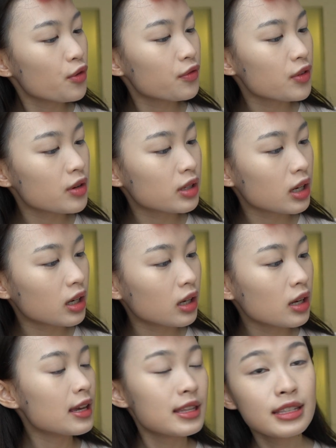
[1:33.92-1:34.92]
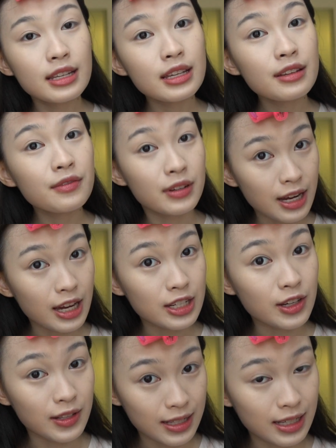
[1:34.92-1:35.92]
Filter Instant Retouch
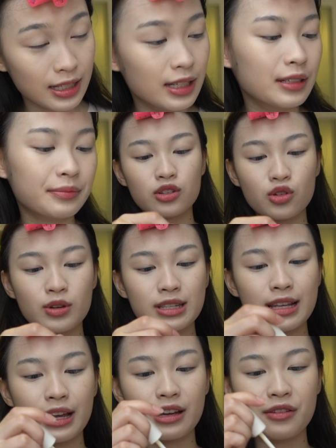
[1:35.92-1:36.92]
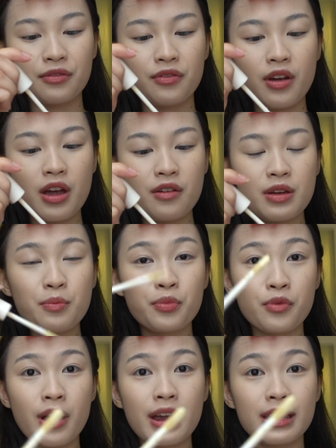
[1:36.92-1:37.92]
Concealer. So it's like a very
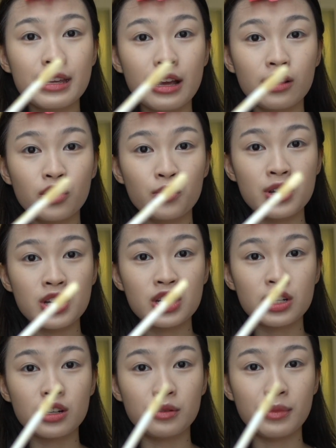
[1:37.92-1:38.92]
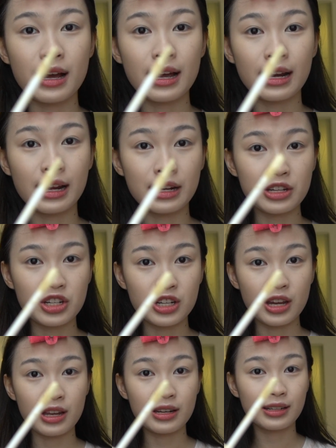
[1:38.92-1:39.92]
bright yellowish highlighting
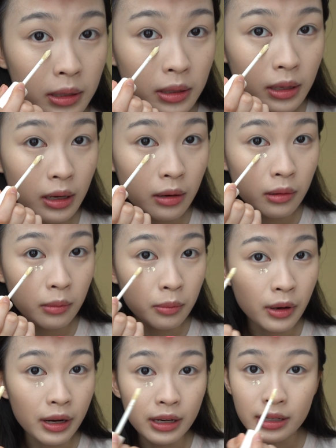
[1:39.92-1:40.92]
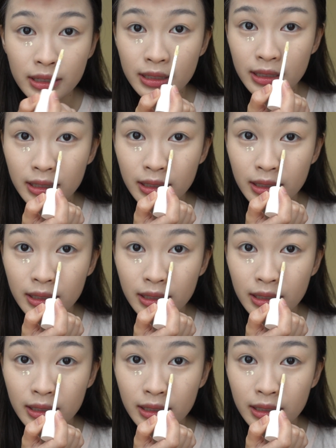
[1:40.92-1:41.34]
shade. How bright it is.